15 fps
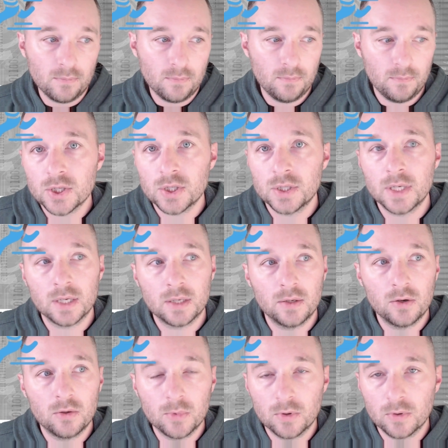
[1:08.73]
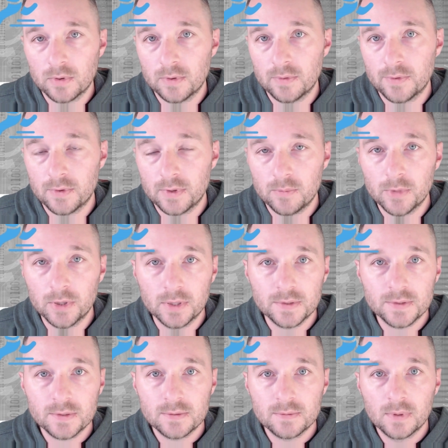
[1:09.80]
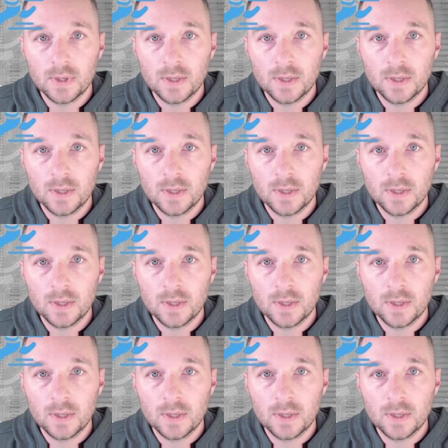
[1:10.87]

that should take no more than 30 minutes.